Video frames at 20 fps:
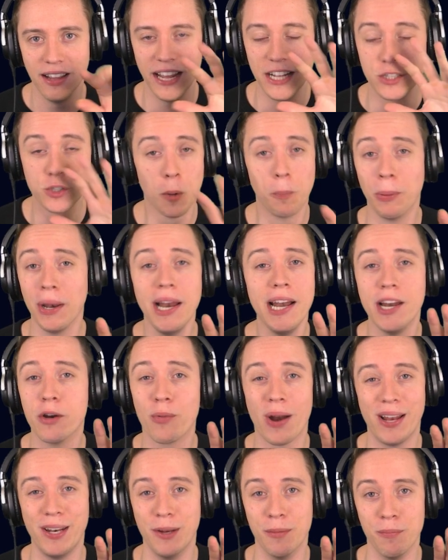It's completely
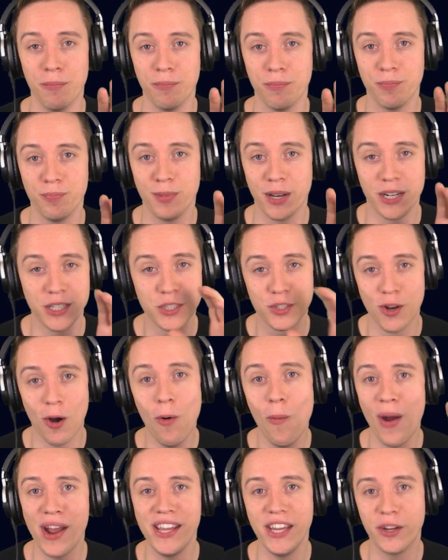random. There is
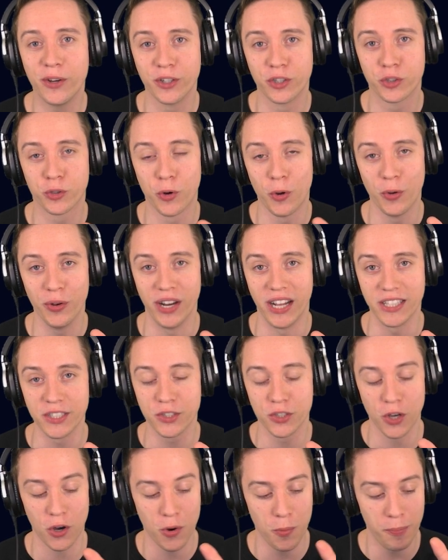no way you control that.
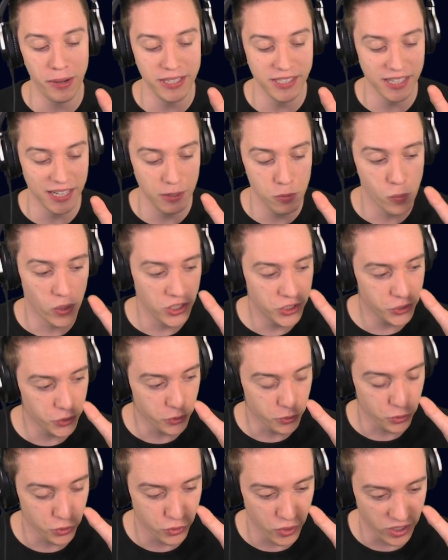So basically, once
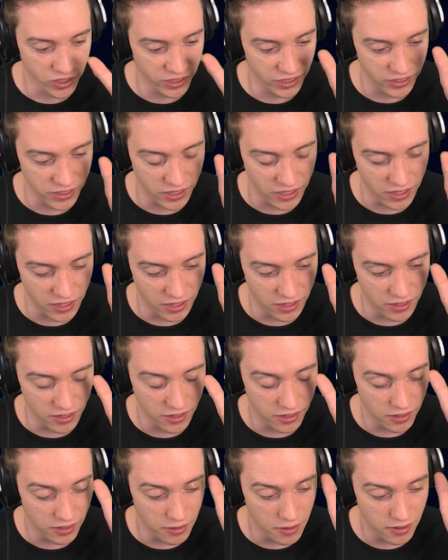you're constructing a, a,
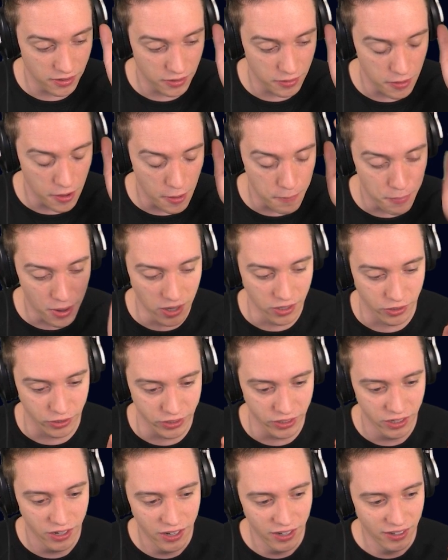a, a
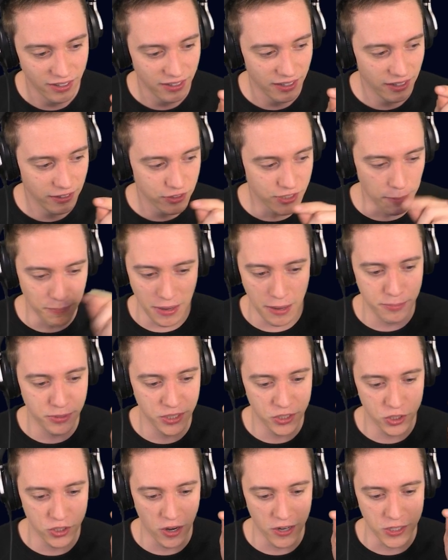bunker,
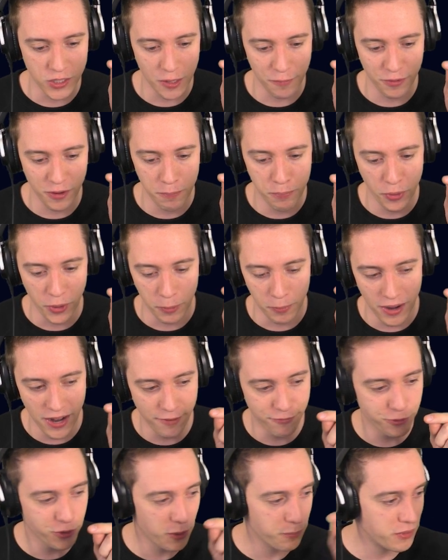sometimes it starts off in the bottom
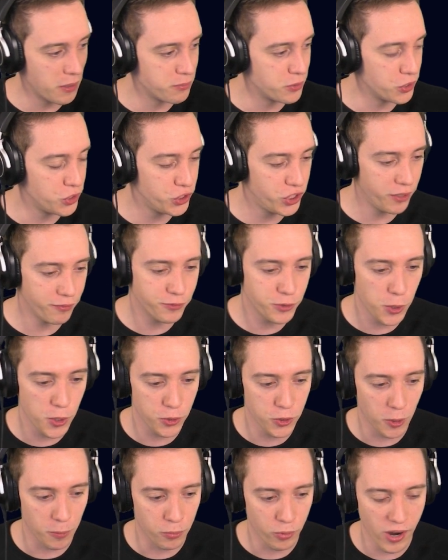left, sometimes it shifts to
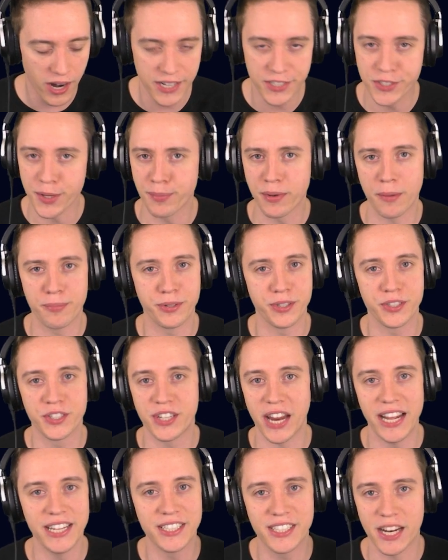the top right, sometimes it
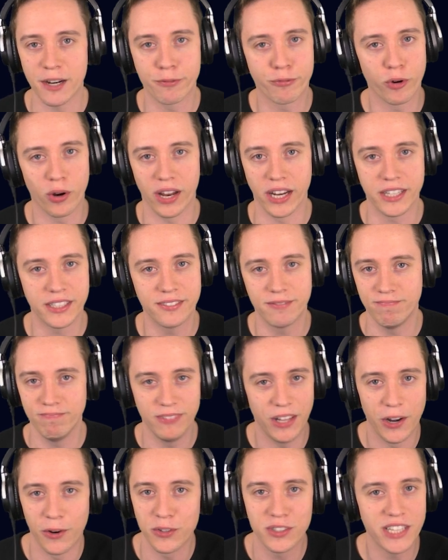stays there for like,
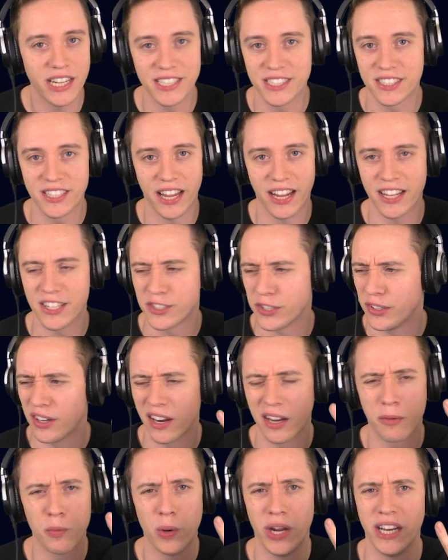you know, ten seconds, and
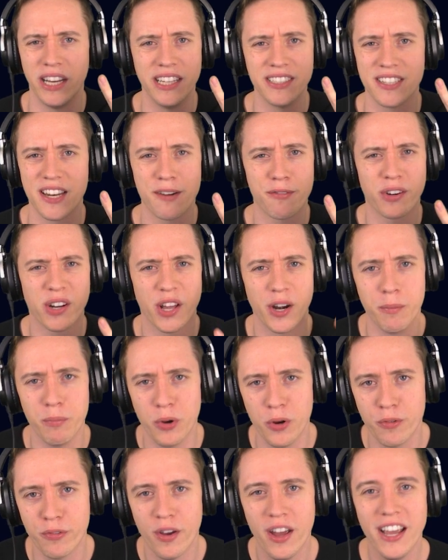you're like, wait, is it ever gonna
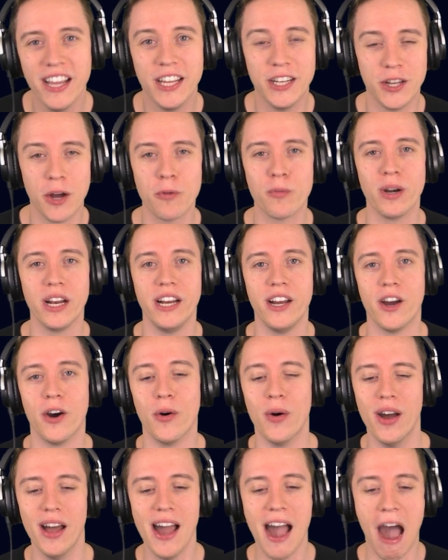move? You don't really
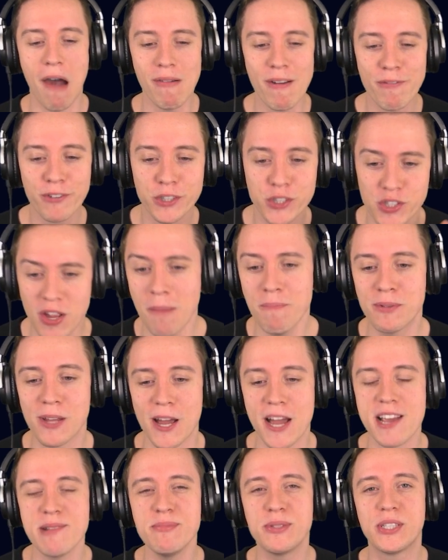know. However,
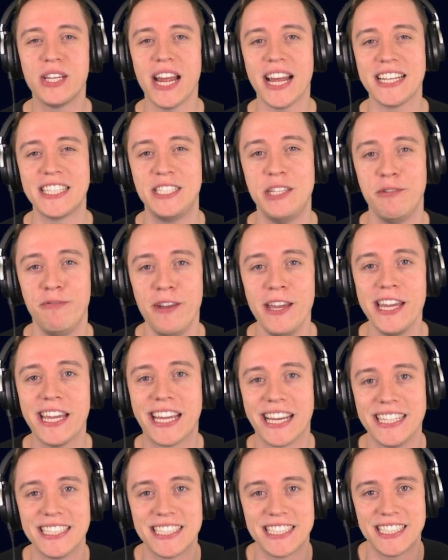sometimes the S C V
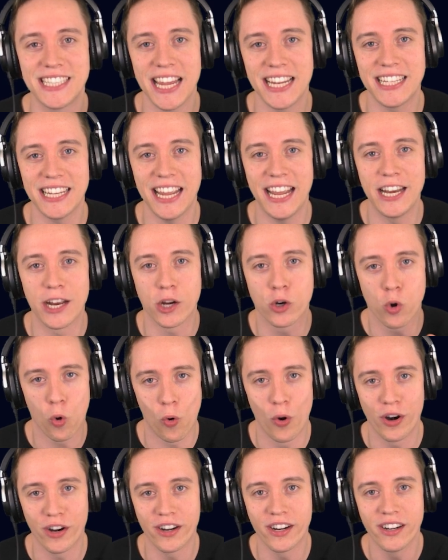can sit in a
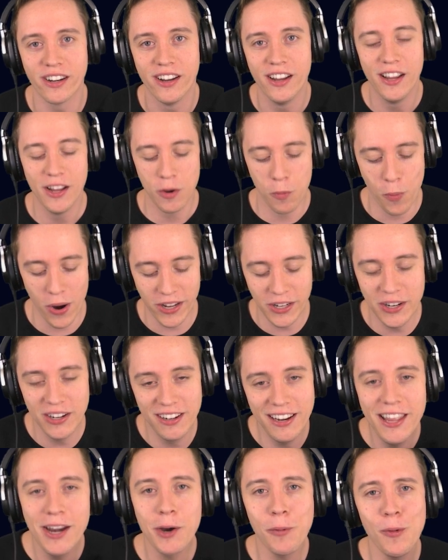corner where you
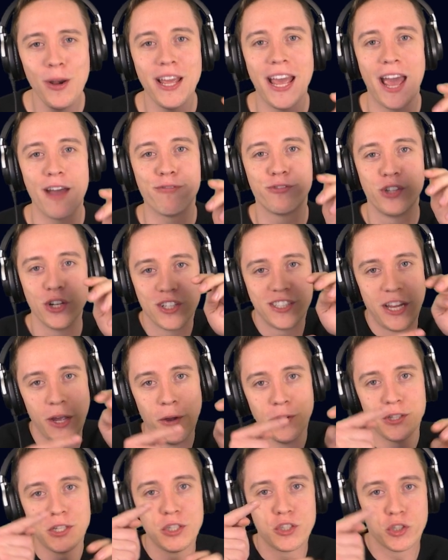literally have to
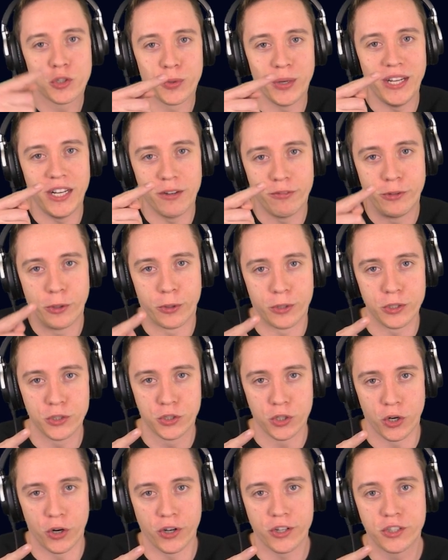tilt the screen if you're a
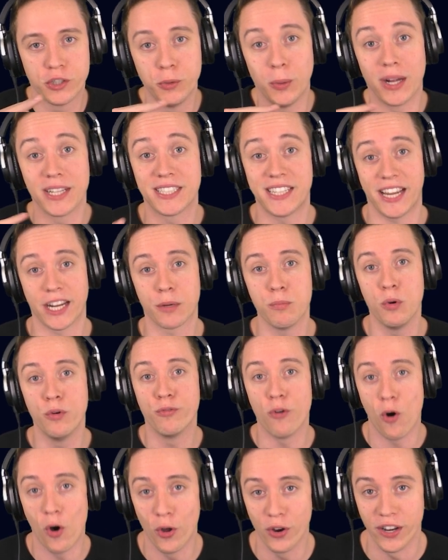Zerg to attack
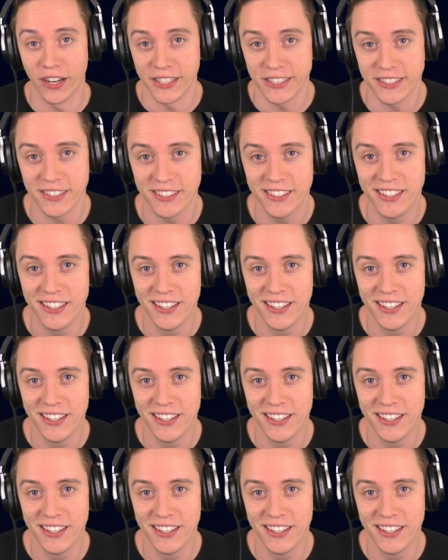move on it.